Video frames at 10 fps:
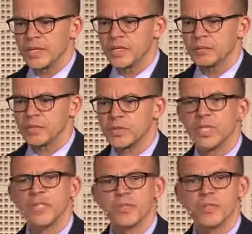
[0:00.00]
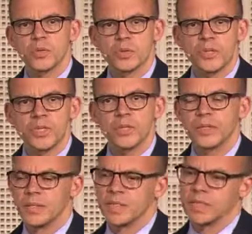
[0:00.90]
um, drug
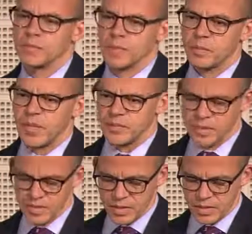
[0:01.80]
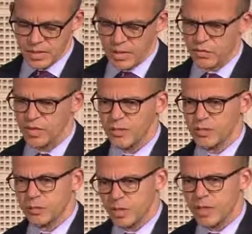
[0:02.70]
absorption um, capacity and, and
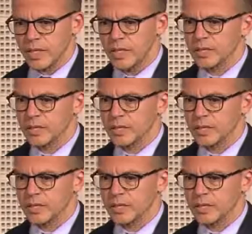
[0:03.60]
favorable uh,